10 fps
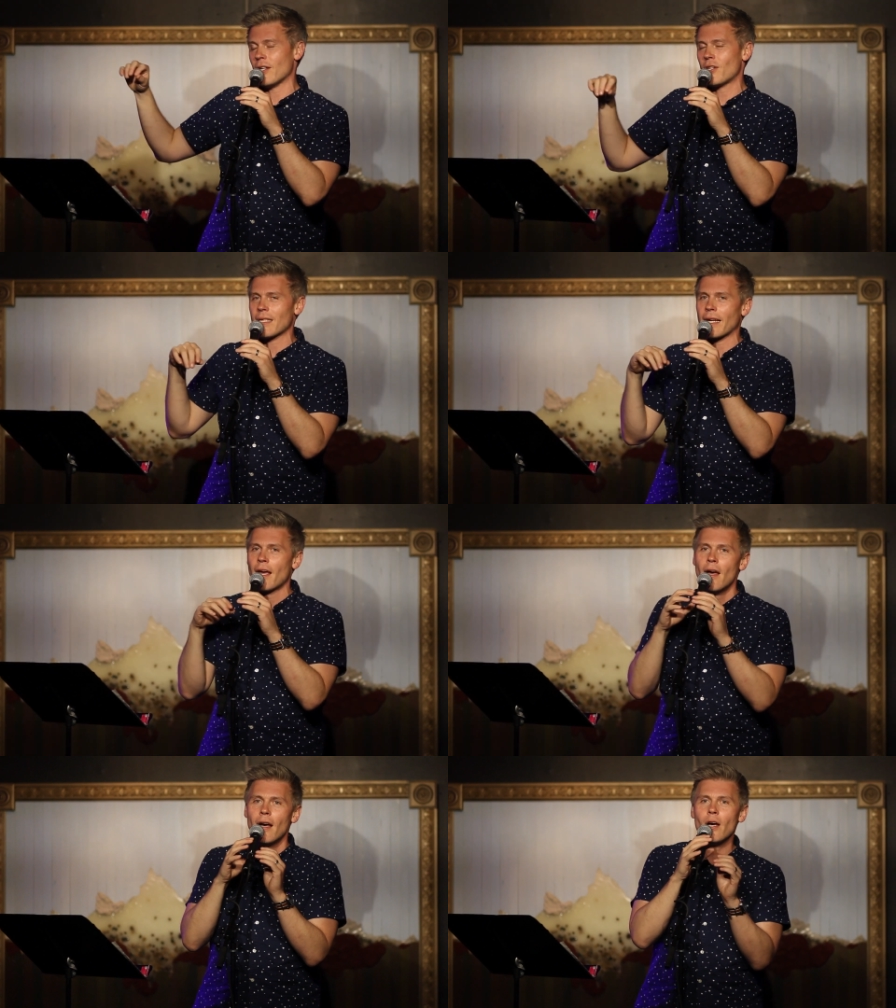And she was like,
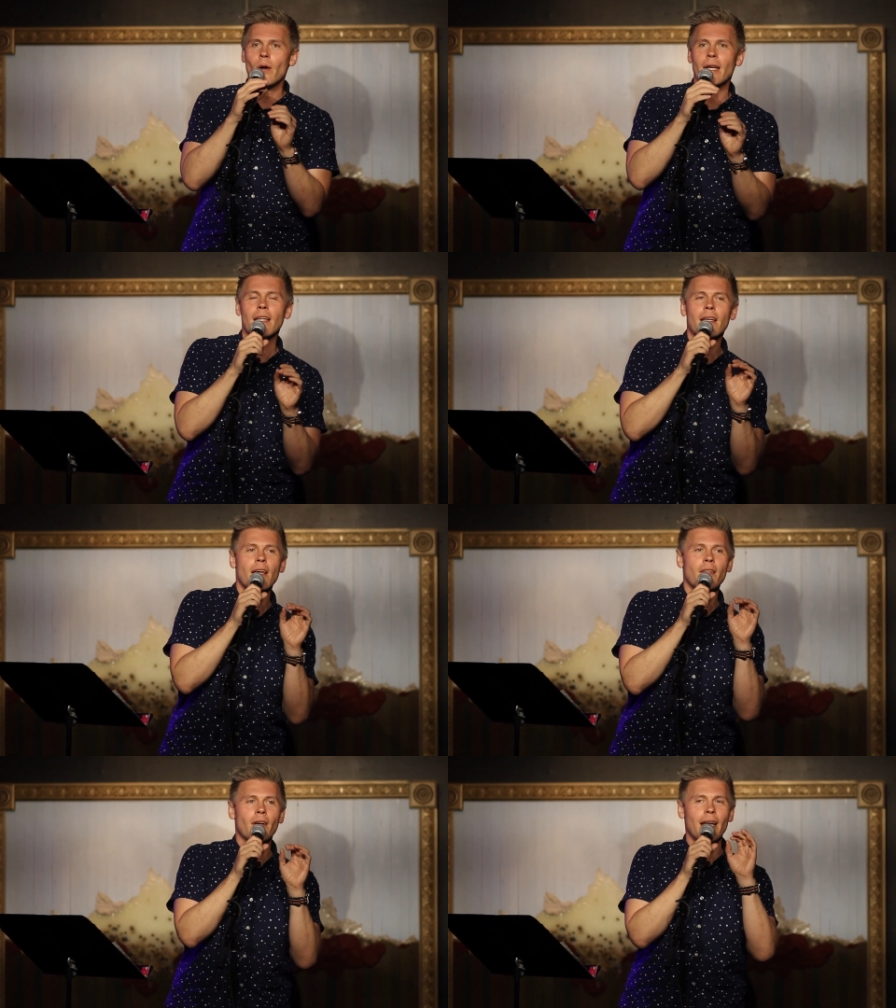"Oh, I need
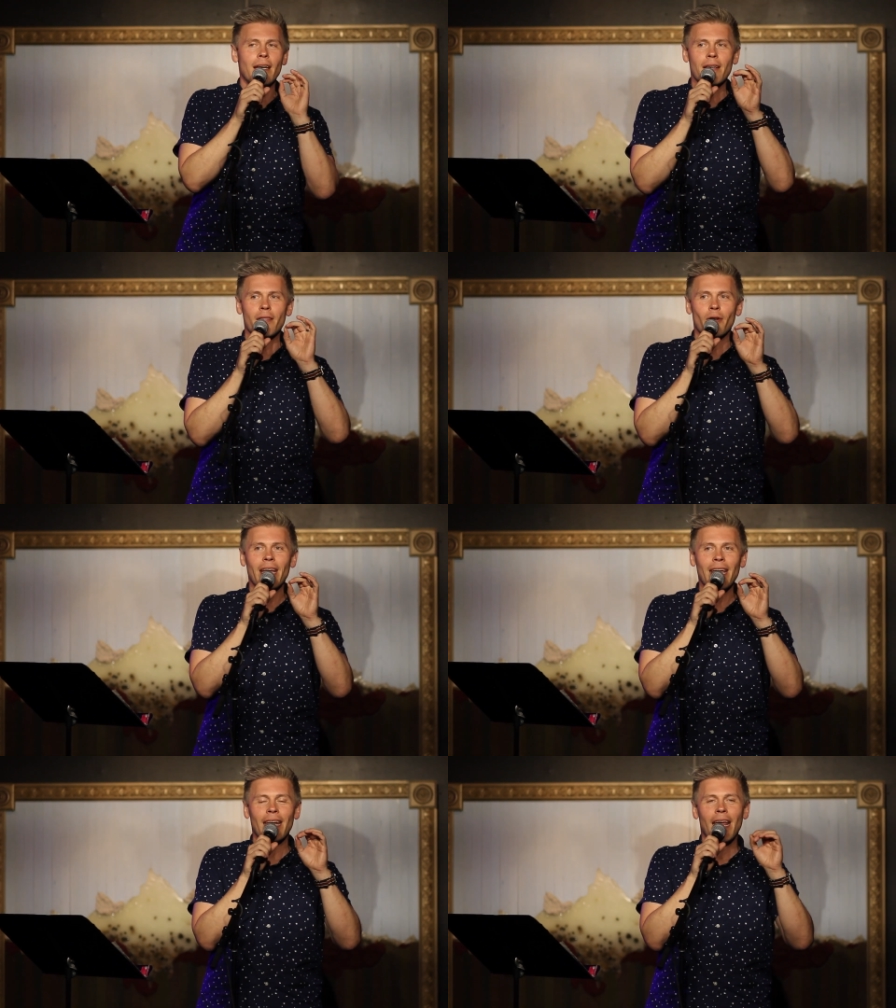another, I need another
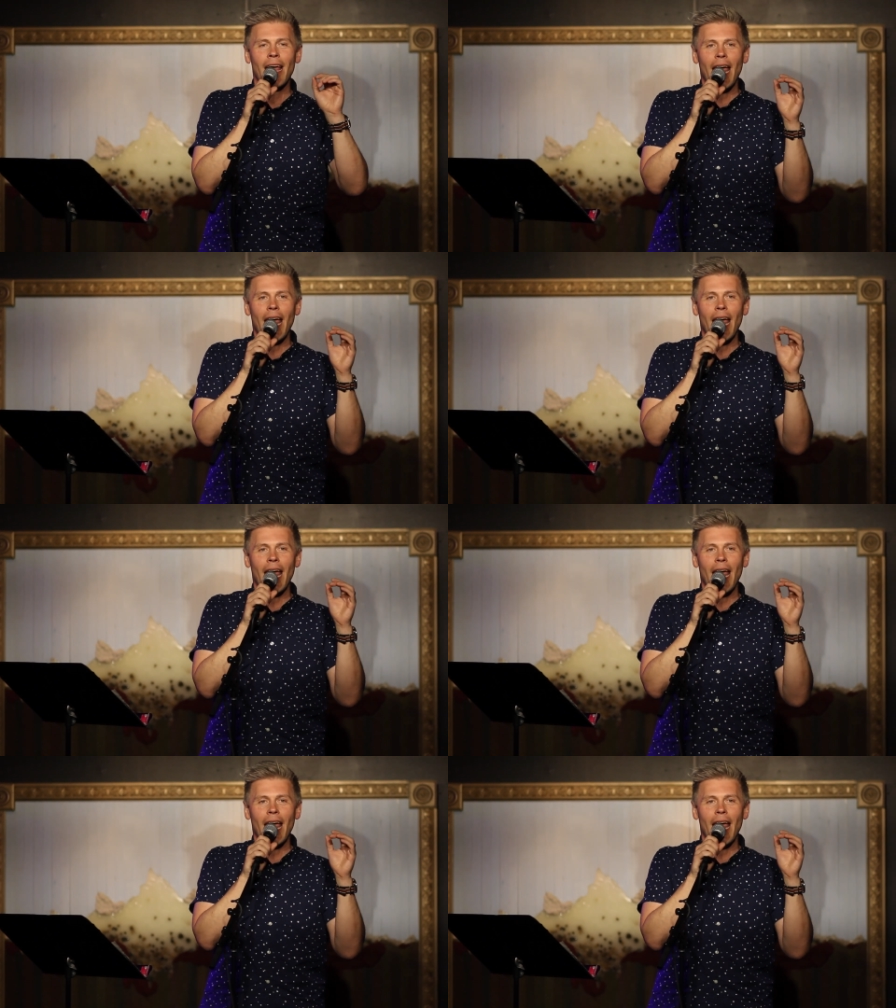hit."